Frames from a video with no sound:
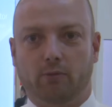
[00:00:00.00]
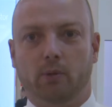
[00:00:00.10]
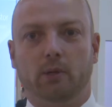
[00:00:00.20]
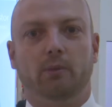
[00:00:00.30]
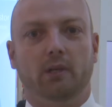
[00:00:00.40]

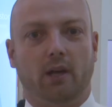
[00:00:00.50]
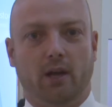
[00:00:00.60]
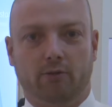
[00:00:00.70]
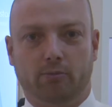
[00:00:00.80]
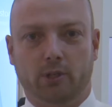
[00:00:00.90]
will be a
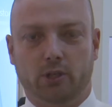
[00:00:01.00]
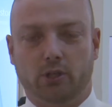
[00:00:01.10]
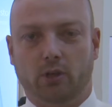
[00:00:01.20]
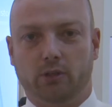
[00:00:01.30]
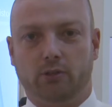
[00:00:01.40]
half
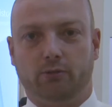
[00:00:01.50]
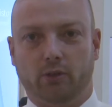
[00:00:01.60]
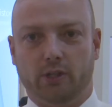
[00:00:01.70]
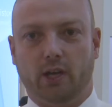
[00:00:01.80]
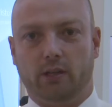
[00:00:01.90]
bridge, also
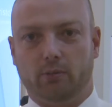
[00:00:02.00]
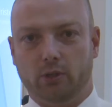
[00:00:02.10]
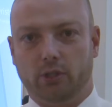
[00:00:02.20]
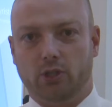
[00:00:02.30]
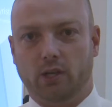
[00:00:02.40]
for the other
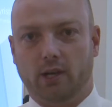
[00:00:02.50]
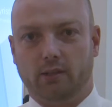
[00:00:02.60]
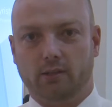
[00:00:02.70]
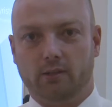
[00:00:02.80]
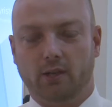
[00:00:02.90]
voltage
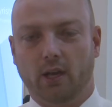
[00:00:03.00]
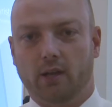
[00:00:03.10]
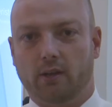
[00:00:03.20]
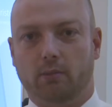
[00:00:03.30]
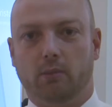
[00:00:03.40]
classes.
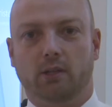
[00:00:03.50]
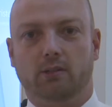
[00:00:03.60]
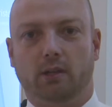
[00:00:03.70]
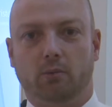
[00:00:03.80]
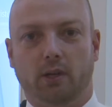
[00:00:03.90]
That
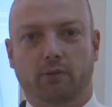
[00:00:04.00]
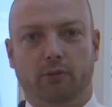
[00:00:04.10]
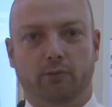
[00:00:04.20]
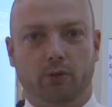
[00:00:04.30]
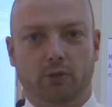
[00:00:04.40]
means that we have
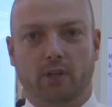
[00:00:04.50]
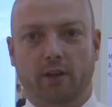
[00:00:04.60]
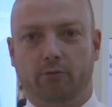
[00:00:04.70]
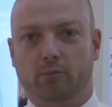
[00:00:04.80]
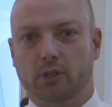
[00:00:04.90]
the first
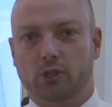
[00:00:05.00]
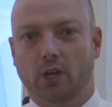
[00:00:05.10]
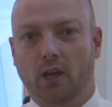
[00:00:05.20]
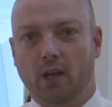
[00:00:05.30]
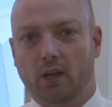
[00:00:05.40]
half bridge
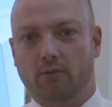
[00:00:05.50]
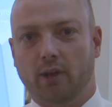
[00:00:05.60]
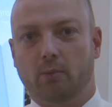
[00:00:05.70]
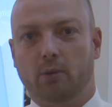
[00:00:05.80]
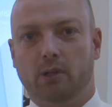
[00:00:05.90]

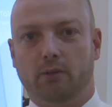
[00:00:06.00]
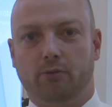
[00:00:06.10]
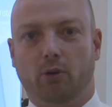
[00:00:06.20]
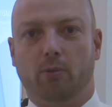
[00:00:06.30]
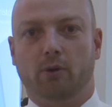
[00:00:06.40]
available in
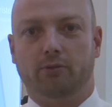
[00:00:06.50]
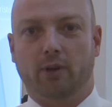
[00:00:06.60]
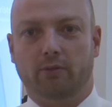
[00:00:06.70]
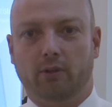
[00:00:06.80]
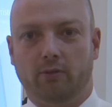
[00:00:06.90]

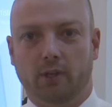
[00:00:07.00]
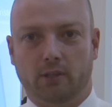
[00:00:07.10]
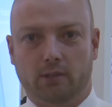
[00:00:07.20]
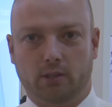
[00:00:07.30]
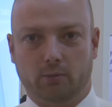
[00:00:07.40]
4.5 kV
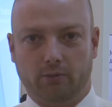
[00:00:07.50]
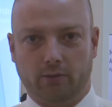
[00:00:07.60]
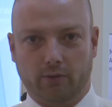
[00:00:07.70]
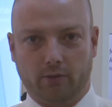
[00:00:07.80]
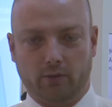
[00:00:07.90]
and 6.5
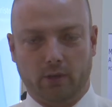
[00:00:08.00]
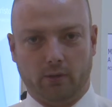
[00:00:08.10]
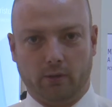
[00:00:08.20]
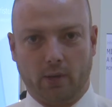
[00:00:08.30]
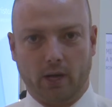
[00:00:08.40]
kV
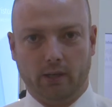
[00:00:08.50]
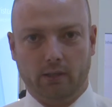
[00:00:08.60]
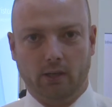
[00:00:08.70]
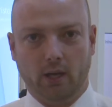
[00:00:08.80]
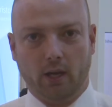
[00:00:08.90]
on the
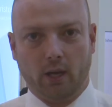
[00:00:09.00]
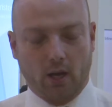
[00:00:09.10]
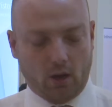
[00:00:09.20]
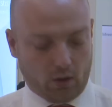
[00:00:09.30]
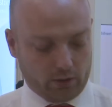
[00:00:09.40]
market.
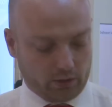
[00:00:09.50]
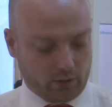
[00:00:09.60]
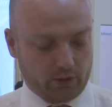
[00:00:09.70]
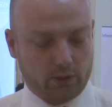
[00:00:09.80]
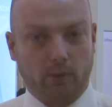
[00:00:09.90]

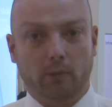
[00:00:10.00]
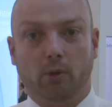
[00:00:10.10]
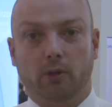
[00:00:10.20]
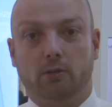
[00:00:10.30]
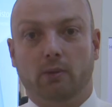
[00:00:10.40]
Also, the
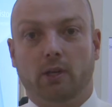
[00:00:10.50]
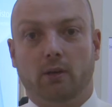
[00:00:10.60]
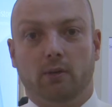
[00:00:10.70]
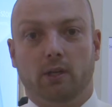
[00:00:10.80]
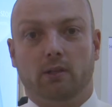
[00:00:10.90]
3.3
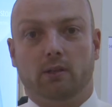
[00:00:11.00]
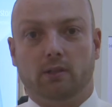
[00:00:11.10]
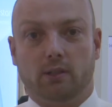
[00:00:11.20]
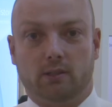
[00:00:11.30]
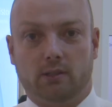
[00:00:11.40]
kV
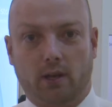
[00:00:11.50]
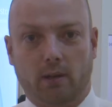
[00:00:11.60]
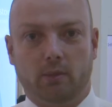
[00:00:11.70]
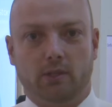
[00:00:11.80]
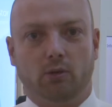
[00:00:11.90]
this
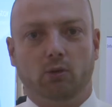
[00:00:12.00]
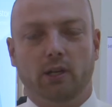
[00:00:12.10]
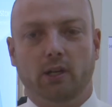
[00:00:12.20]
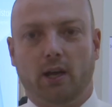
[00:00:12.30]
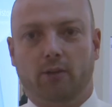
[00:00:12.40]
time is a
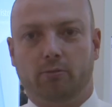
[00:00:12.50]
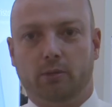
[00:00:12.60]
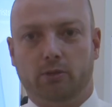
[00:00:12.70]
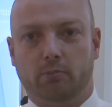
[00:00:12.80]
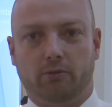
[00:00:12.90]
real half
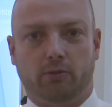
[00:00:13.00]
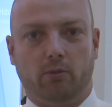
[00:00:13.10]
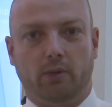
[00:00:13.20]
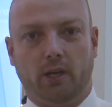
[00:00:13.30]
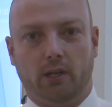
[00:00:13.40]
bridge. Before
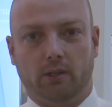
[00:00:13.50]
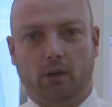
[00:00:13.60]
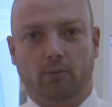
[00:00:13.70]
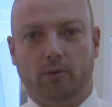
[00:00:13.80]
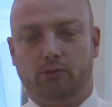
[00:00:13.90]
we had in
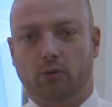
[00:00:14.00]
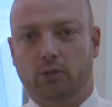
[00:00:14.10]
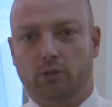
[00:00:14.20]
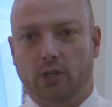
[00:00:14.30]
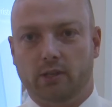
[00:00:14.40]
our
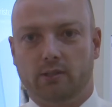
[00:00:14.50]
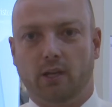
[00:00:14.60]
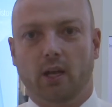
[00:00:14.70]
portfolio just